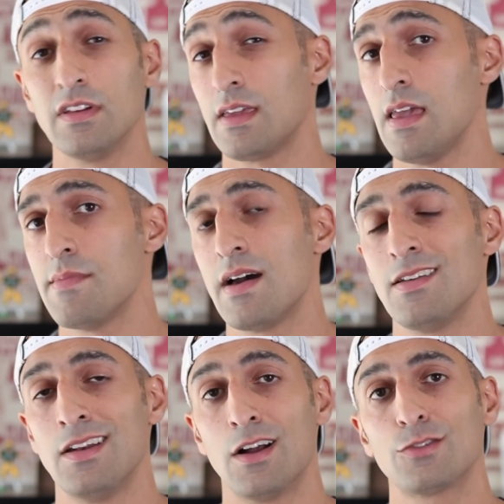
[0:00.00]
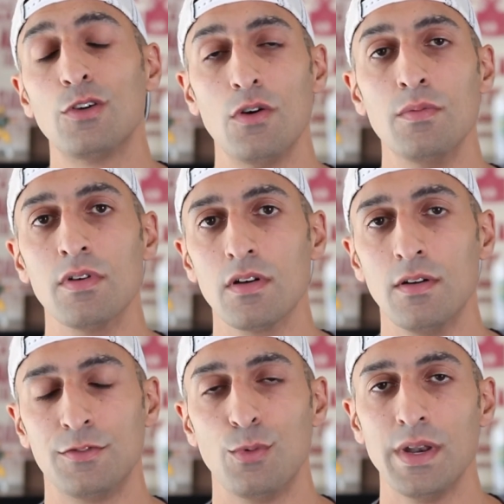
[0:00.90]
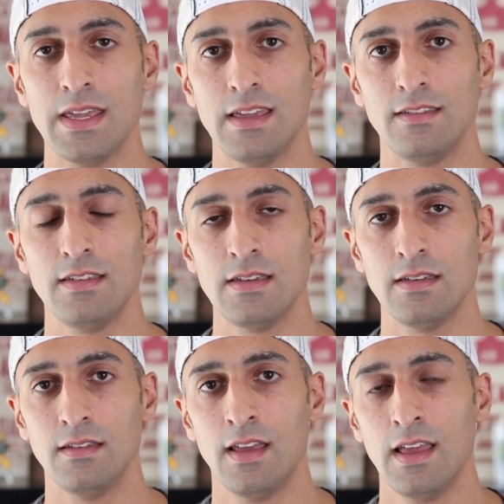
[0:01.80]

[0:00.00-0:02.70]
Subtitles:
It came out in October of 2018.